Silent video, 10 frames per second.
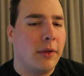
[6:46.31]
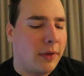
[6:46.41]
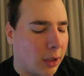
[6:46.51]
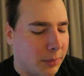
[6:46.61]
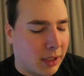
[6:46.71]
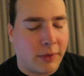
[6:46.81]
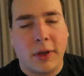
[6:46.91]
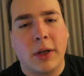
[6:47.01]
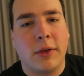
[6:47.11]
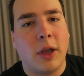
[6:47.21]
telling me I
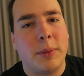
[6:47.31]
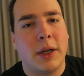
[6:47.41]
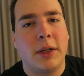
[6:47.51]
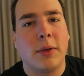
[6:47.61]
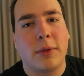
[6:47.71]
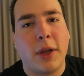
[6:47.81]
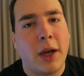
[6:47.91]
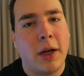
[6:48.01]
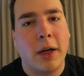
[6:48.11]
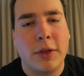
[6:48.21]
suck and telling me I need to
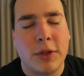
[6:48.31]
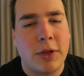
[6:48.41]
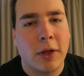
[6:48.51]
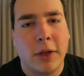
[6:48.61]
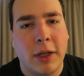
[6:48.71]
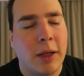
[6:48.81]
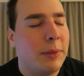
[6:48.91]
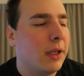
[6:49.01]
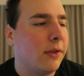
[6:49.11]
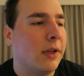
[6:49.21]
retire, and just start looking at
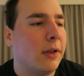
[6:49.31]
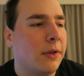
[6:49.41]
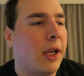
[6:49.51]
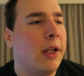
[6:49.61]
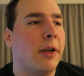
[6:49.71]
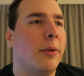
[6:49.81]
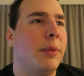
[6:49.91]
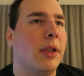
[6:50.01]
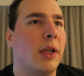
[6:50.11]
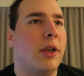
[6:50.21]
me as an entertainer and
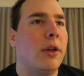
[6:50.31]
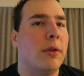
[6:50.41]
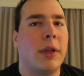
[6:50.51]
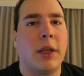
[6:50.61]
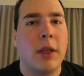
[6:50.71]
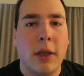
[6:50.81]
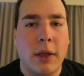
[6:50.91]
being like, yo, like,